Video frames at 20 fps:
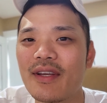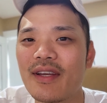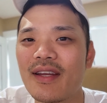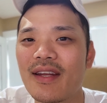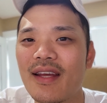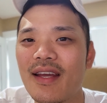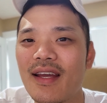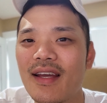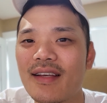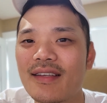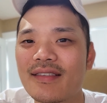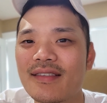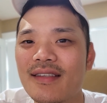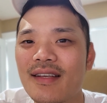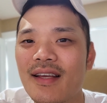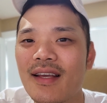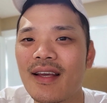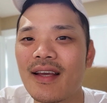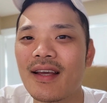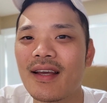It has
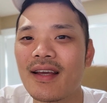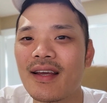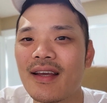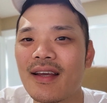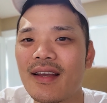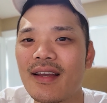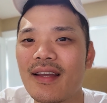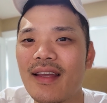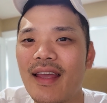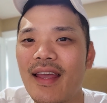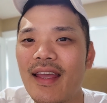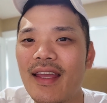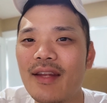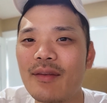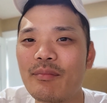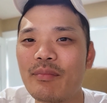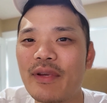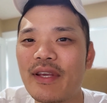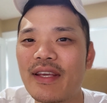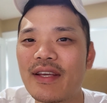
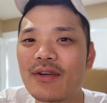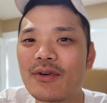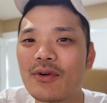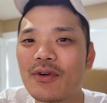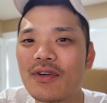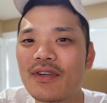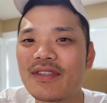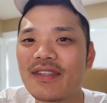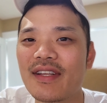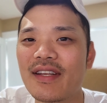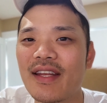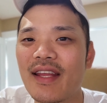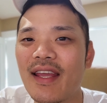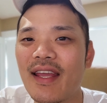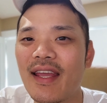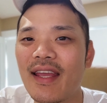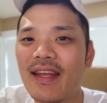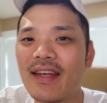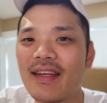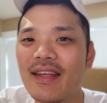8 P cores and
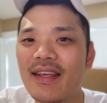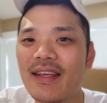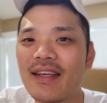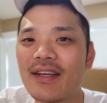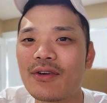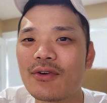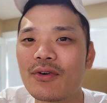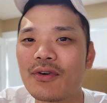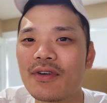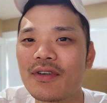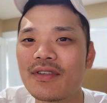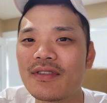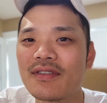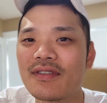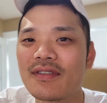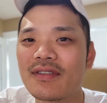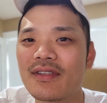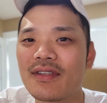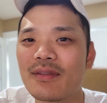8 E cores.